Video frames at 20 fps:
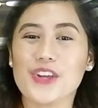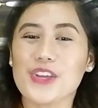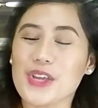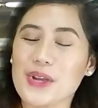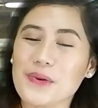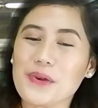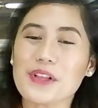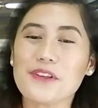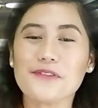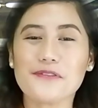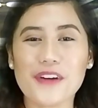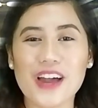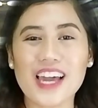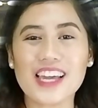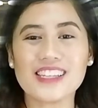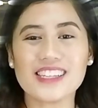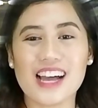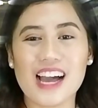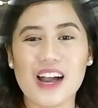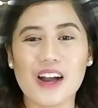you will
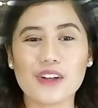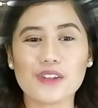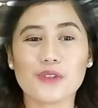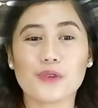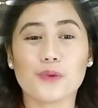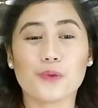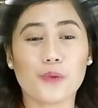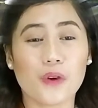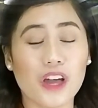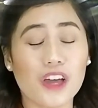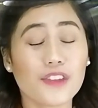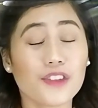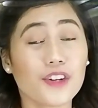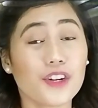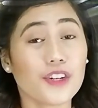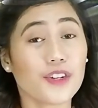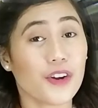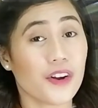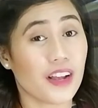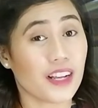find out
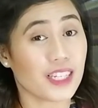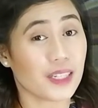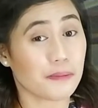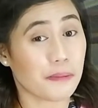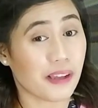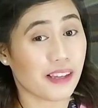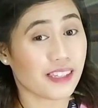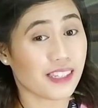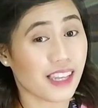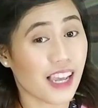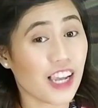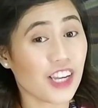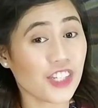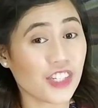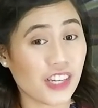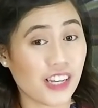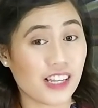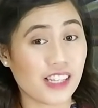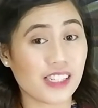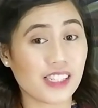whether your
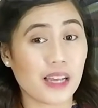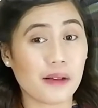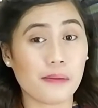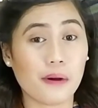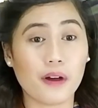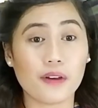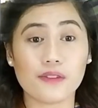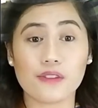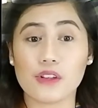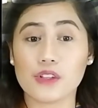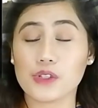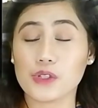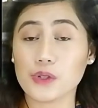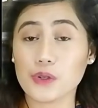expectations about the